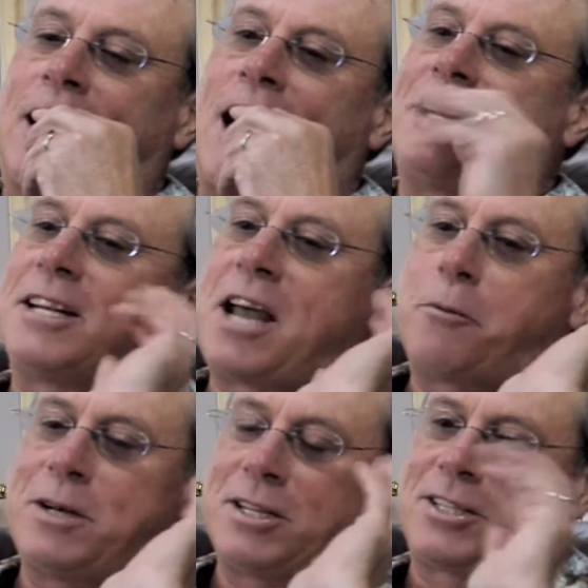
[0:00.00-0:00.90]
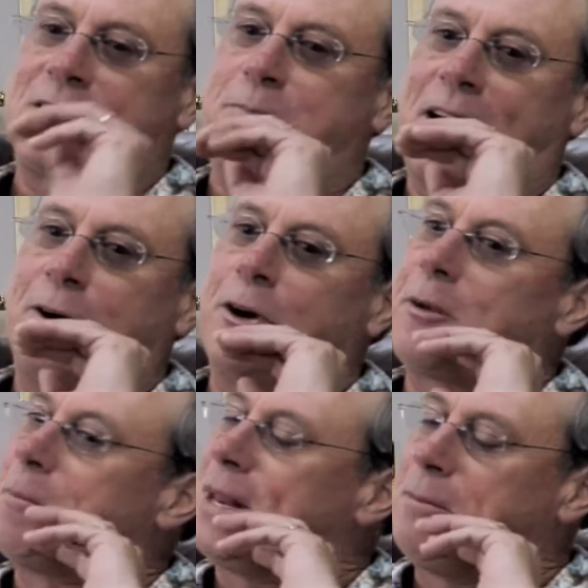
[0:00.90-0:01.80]
I did not witness this, but I
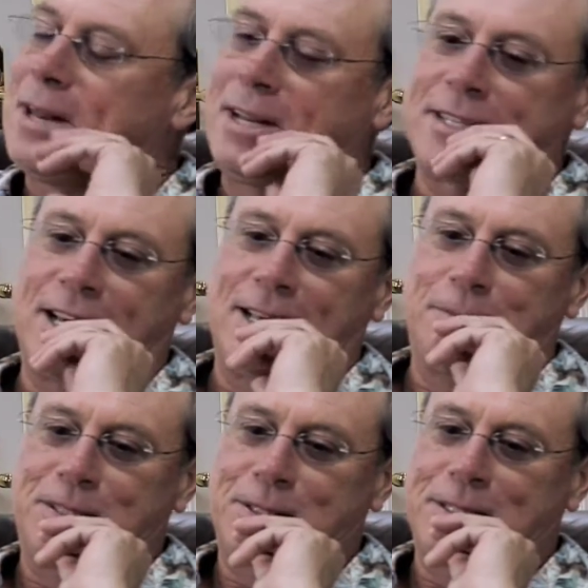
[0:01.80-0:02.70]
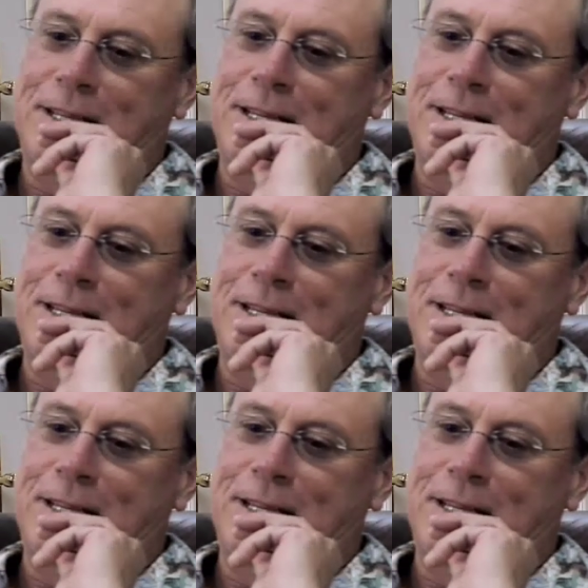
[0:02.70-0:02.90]
heard it many, many times.